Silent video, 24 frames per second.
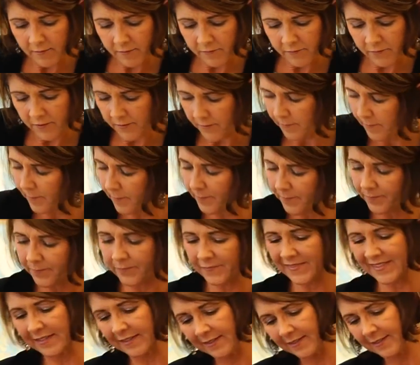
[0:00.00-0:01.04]
of,
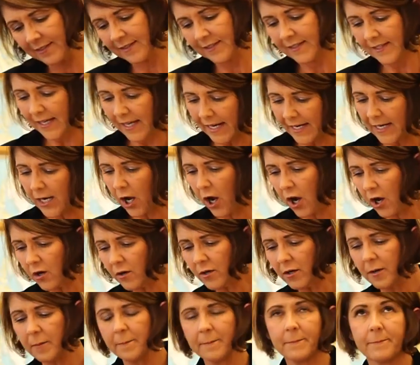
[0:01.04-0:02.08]
I
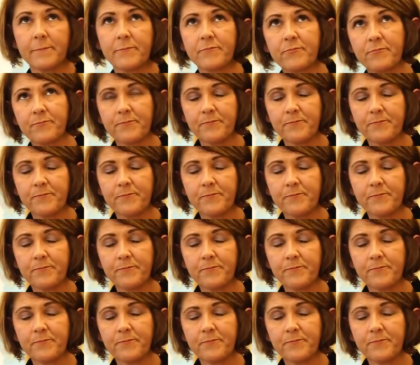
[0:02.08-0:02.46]
call them